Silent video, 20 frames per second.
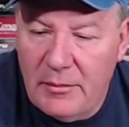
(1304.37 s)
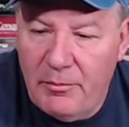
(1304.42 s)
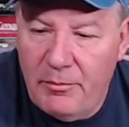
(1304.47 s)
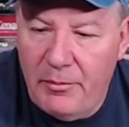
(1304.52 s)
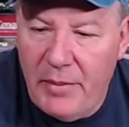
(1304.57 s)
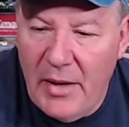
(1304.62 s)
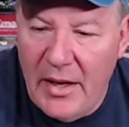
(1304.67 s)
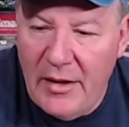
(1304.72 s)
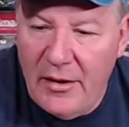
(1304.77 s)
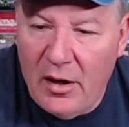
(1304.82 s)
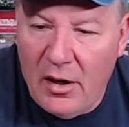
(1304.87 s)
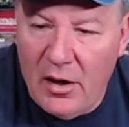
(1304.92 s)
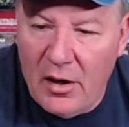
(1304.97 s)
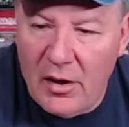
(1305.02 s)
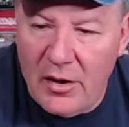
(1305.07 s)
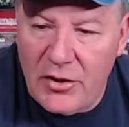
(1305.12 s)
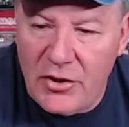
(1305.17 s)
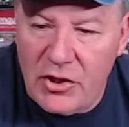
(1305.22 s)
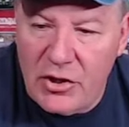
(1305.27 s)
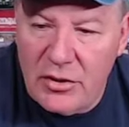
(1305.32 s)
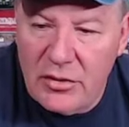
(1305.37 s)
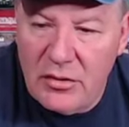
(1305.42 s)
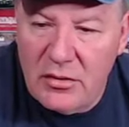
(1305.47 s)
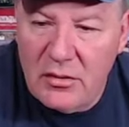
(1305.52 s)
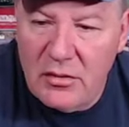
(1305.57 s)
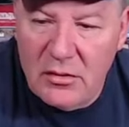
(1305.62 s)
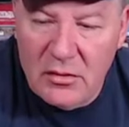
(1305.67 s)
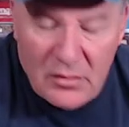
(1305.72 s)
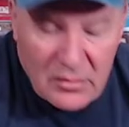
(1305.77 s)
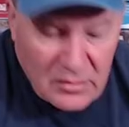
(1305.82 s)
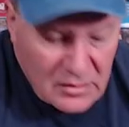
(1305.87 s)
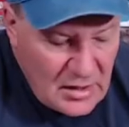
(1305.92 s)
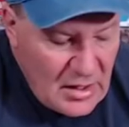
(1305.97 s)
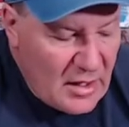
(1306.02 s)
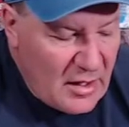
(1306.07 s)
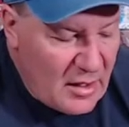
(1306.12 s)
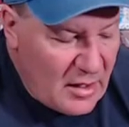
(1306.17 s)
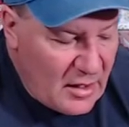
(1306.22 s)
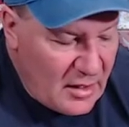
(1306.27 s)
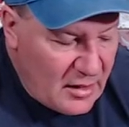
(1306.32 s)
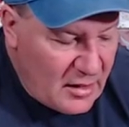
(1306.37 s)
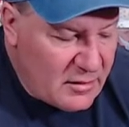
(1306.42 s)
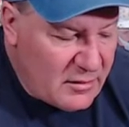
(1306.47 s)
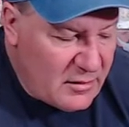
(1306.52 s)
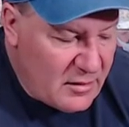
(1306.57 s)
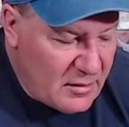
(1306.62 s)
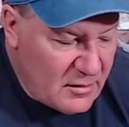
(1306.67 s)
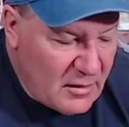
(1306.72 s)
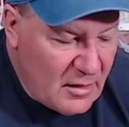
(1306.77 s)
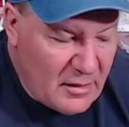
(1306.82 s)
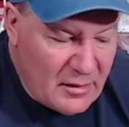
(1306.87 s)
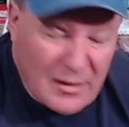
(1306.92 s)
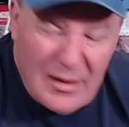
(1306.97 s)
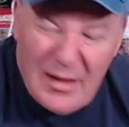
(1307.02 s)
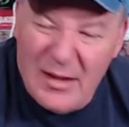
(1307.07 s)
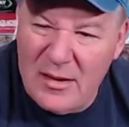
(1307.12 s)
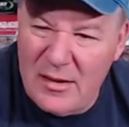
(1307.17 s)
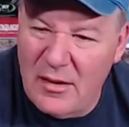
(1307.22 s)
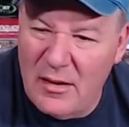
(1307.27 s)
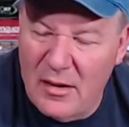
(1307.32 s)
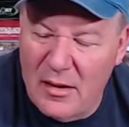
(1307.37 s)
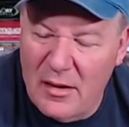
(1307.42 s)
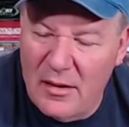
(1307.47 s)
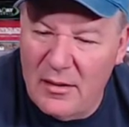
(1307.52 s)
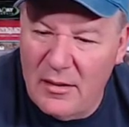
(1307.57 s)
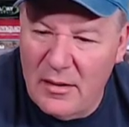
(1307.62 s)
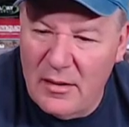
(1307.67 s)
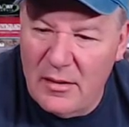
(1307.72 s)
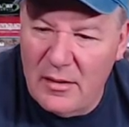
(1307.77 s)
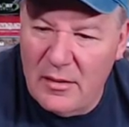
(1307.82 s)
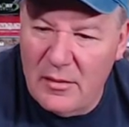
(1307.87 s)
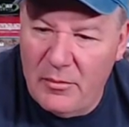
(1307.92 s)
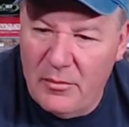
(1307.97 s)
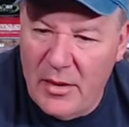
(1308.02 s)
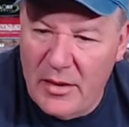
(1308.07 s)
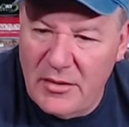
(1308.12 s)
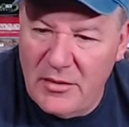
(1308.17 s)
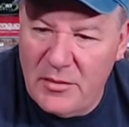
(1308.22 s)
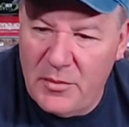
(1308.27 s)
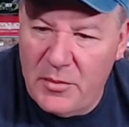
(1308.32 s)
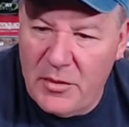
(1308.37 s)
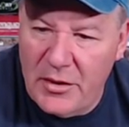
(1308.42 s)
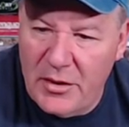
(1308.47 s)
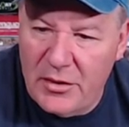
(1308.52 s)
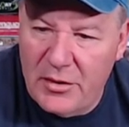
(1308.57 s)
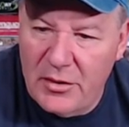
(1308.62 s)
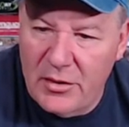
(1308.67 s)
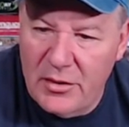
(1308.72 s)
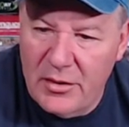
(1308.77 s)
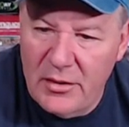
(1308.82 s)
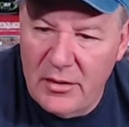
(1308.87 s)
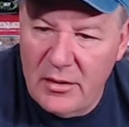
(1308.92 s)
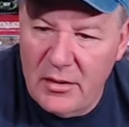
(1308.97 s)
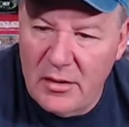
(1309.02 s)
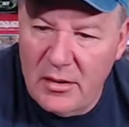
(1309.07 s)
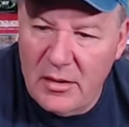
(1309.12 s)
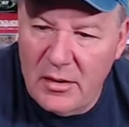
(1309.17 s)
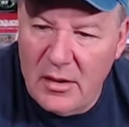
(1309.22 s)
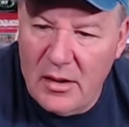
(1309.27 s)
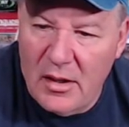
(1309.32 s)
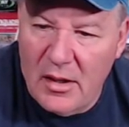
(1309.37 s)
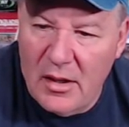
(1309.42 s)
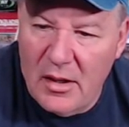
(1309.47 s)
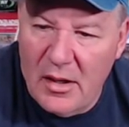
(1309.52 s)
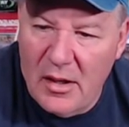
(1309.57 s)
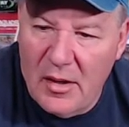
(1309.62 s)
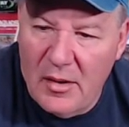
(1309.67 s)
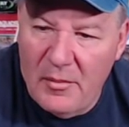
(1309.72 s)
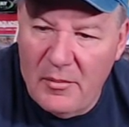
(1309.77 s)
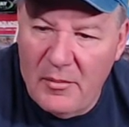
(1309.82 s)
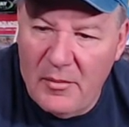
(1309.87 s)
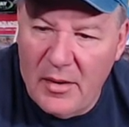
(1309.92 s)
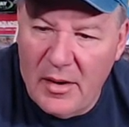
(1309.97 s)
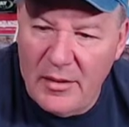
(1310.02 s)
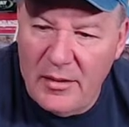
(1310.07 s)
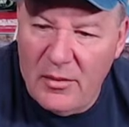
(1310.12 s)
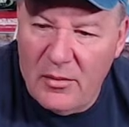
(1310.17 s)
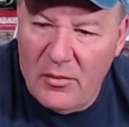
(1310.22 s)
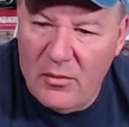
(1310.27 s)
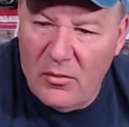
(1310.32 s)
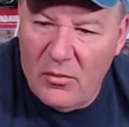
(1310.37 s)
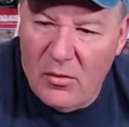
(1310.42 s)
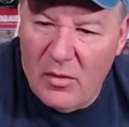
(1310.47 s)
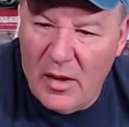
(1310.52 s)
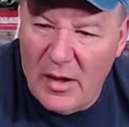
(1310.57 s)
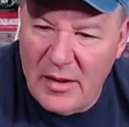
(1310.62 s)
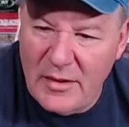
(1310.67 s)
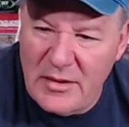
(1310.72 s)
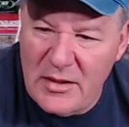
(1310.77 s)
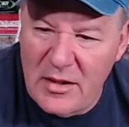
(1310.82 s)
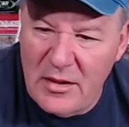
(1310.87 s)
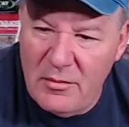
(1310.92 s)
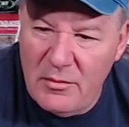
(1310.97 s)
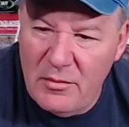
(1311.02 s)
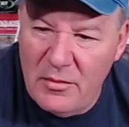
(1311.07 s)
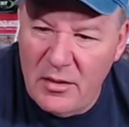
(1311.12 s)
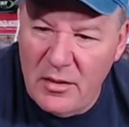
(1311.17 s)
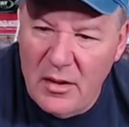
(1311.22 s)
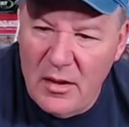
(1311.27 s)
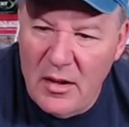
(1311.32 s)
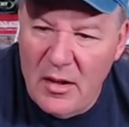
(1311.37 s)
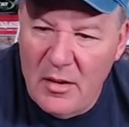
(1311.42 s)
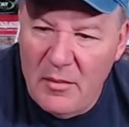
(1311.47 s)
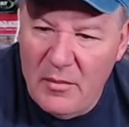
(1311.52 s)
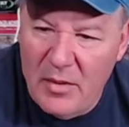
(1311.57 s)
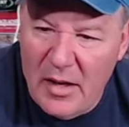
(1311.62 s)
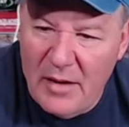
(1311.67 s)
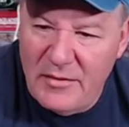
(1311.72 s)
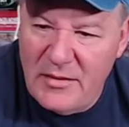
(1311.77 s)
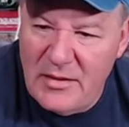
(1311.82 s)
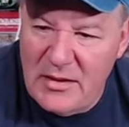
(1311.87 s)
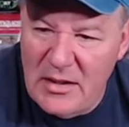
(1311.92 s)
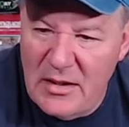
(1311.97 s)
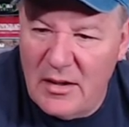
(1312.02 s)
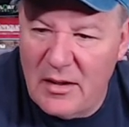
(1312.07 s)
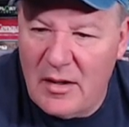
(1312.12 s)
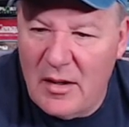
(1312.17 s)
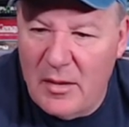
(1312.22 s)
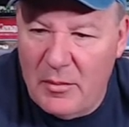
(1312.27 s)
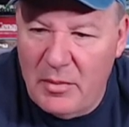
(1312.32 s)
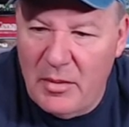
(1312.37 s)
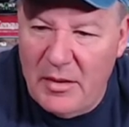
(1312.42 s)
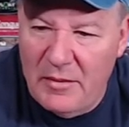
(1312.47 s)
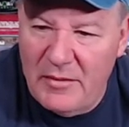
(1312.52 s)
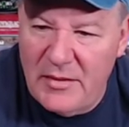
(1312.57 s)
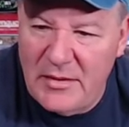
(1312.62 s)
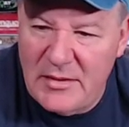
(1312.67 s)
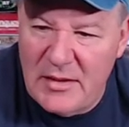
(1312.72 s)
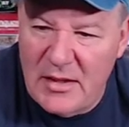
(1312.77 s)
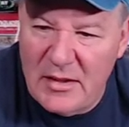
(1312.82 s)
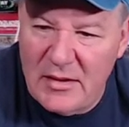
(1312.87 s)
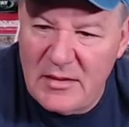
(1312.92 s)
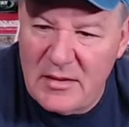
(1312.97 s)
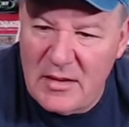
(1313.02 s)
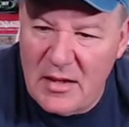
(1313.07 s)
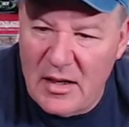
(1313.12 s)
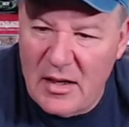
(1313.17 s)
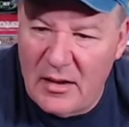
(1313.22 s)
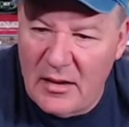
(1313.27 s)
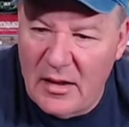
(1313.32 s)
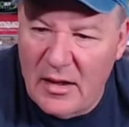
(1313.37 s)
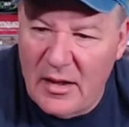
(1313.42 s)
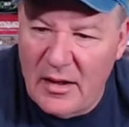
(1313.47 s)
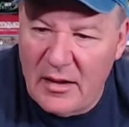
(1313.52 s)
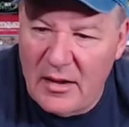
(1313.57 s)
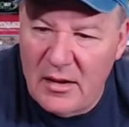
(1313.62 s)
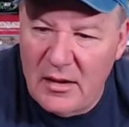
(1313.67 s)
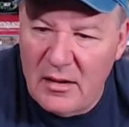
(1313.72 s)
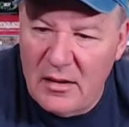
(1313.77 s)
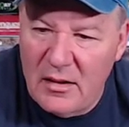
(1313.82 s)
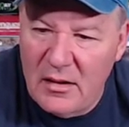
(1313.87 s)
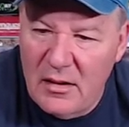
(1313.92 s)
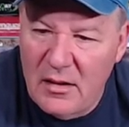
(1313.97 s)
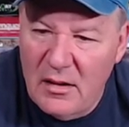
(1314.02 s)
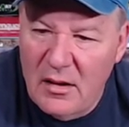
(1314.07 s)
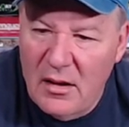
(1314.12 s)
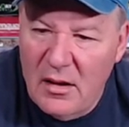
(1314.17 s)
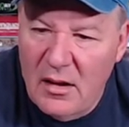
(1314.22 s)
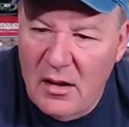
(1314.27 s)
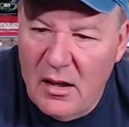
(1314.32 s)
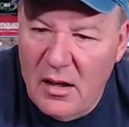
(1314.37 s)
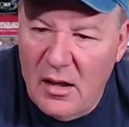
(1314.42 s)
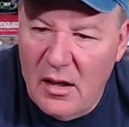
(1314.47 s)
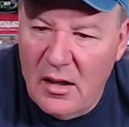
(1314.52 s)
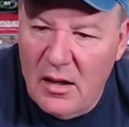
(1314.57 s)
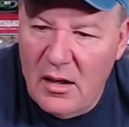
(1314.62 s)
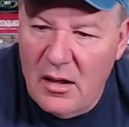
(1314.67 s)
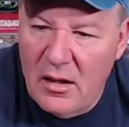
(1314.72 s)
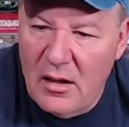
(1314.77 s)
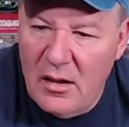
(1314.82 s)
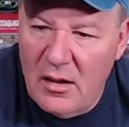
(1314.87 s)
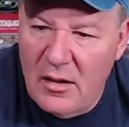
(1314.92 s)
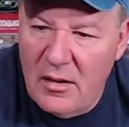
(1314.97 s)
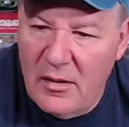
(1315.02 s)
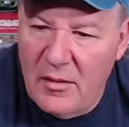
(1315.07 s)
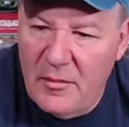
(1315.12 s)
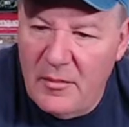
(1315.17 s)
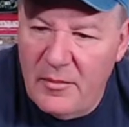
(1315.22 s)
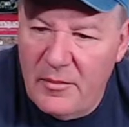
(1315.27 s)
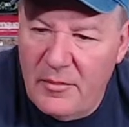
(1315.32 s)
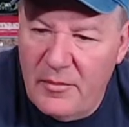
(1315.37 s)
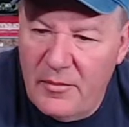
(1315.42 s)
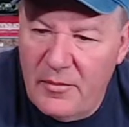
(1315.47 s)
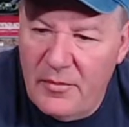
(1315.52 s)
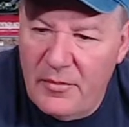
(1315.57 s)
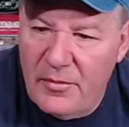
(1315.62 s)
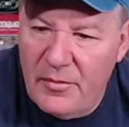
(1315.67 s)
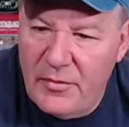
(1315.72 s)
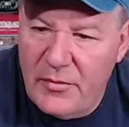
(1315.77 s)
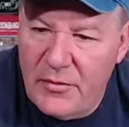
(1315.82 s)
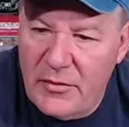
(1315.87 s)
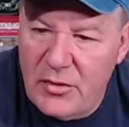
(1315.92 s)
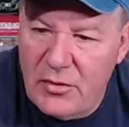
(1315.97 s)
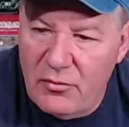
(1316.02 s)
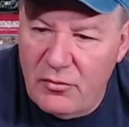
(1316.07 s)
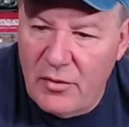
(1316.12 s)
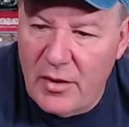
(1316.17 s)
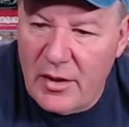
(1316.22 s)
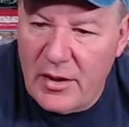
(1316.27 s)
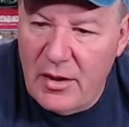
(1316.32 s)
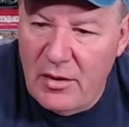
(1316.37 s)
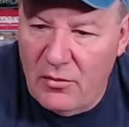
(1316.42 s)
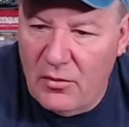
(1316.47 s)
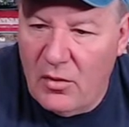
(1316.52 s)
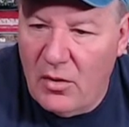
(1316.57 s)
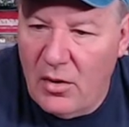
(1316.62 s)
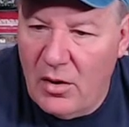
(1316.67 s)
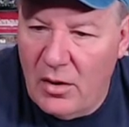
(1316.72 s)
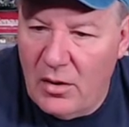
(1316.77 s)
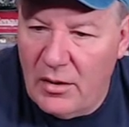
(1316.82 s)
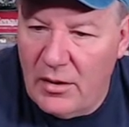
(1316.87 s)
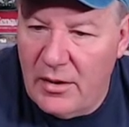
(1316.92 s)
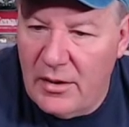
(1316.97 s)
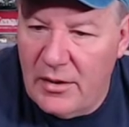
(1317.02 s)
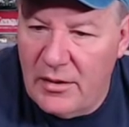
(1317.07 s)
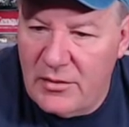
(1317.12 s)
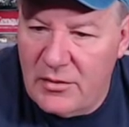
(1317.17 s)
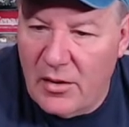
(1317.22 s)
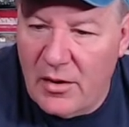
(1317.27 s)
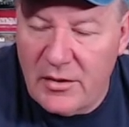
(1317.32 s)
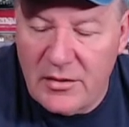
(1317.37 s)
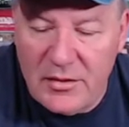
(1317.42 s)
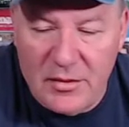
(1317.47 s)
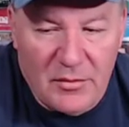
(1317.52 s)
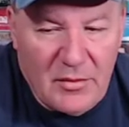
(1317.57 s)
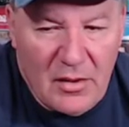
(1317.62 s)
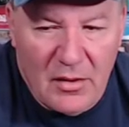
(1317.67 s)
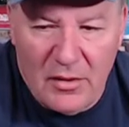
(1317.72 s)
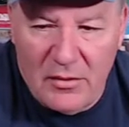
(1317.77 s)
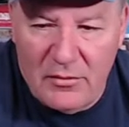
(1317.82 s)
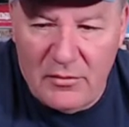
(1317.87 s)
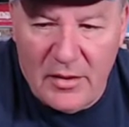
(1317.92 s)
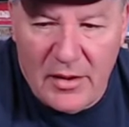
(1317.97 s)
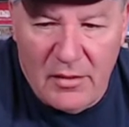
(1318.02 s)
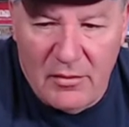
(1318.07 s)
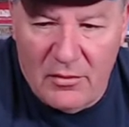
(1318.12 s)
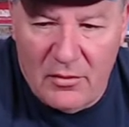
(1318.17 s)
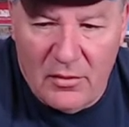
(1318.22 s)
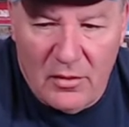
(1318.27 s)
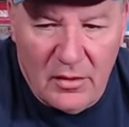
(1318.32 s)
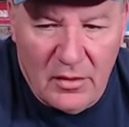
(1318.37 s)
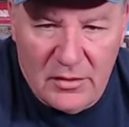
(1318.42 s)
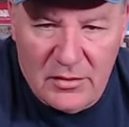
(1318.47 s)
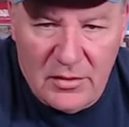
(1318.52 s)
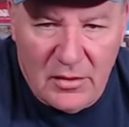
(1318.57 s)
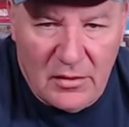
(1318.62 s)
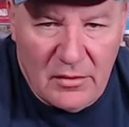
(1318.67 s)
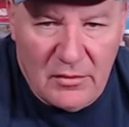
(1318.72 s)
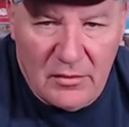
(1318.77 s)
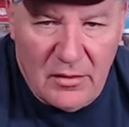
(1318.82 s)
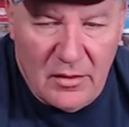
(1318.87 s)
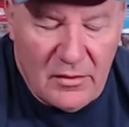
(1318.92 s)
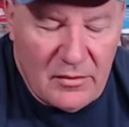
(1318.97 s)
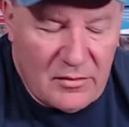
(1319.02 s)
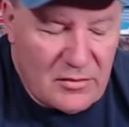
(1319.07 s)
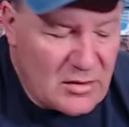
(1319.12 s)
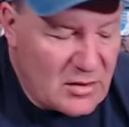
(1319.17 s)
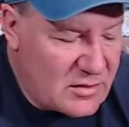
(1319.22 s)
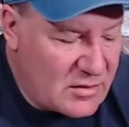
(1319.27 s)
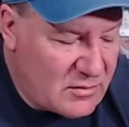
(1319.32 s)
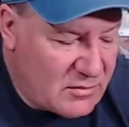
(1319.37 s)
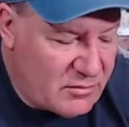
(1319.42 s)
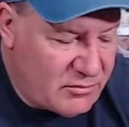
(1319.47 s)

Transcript: Ben Harsh. Yeah, I, I think uh, Ben's pretty good. Um, I don't watch him, but I've seen a couple of his things and I like it. Um, Ricky Royal is awesome. Uh, Ricky Royal is uh, just.